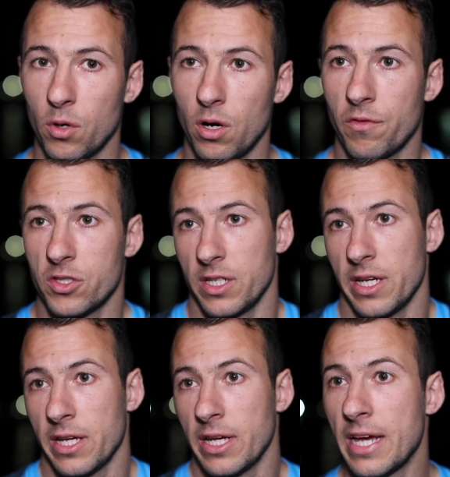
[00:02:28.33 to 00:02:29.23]
But
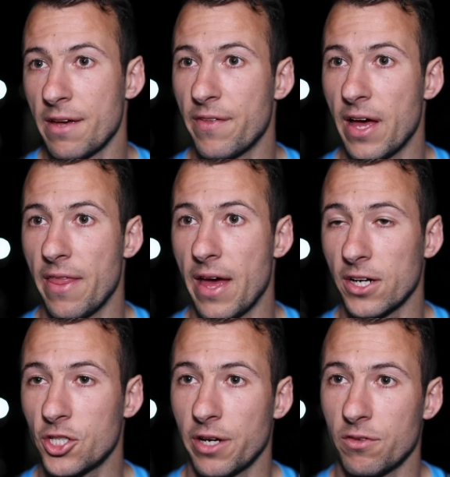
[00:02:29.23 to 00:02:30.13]
obviously, if they're
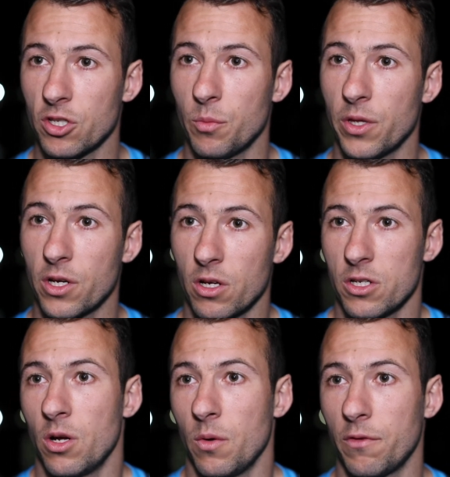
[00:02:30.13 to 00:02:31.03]
there cheering us on with the,
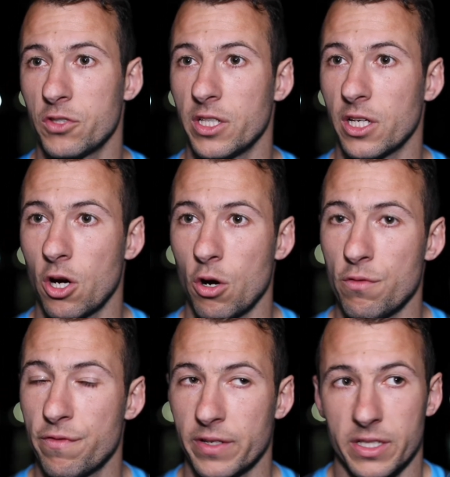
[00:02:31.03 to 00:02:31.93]
you know, obviously the Cove,